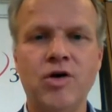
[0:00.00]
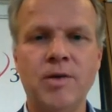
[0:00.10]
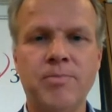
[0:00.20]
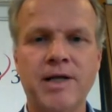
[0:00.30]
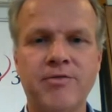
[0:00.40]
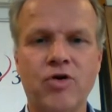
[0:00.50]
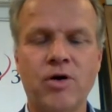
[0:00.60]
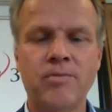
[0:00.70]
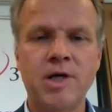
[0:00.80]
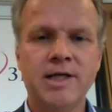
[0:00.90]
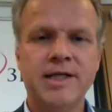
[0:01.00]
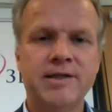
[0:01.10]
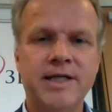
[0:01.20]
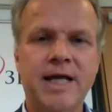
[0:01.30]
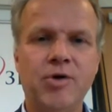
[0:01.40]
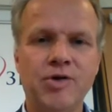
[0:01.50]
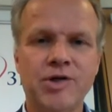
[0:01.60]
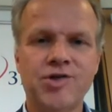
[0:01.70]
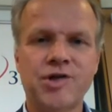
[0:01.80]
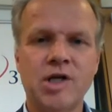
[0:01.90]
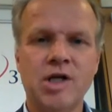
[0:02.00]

only platform that enabled us